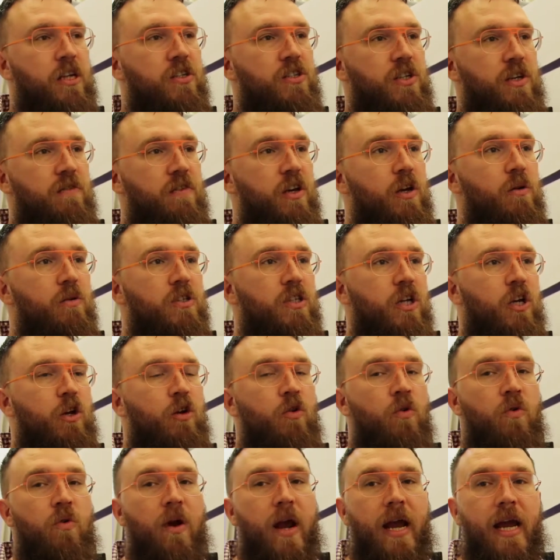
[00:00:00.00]
GVU is a
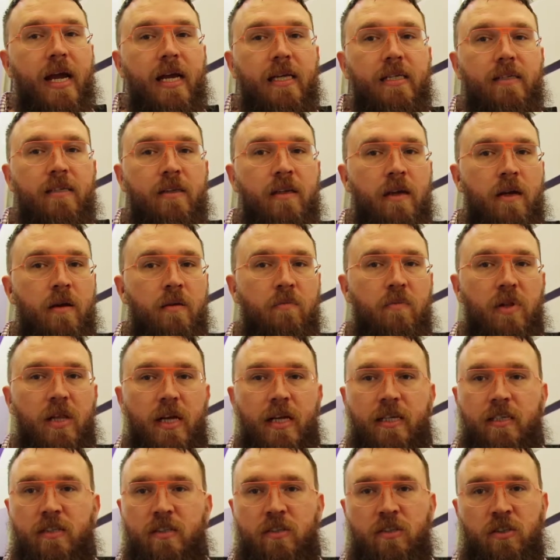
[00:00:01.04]
great
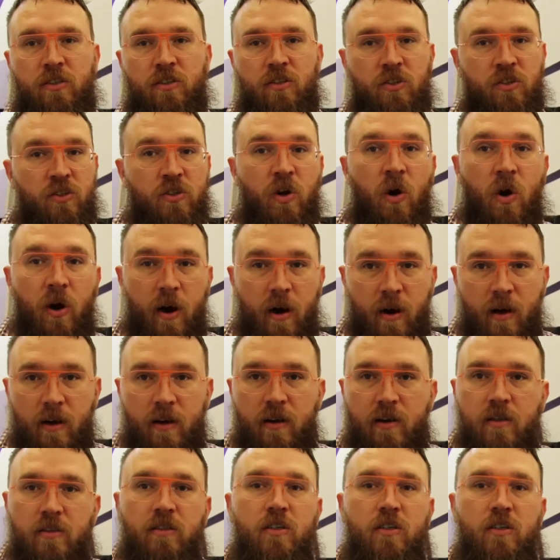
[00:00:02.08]
place to start.